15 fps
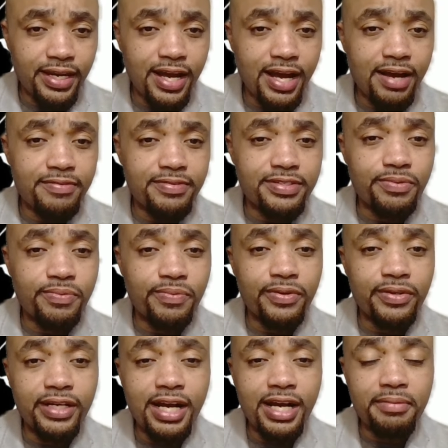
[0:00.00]
obviously, the Word of
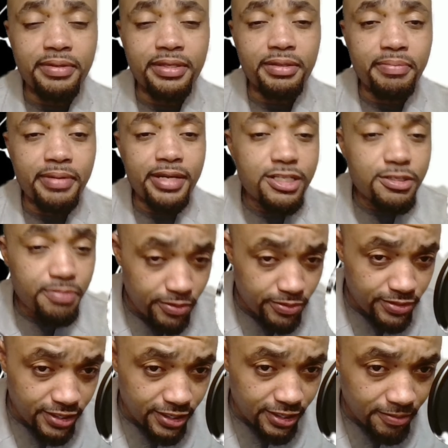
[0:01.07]
God being the best
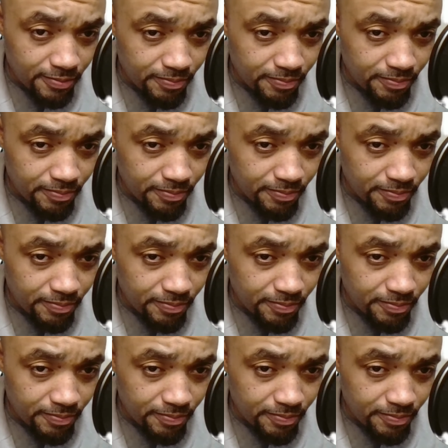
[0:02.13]
protein.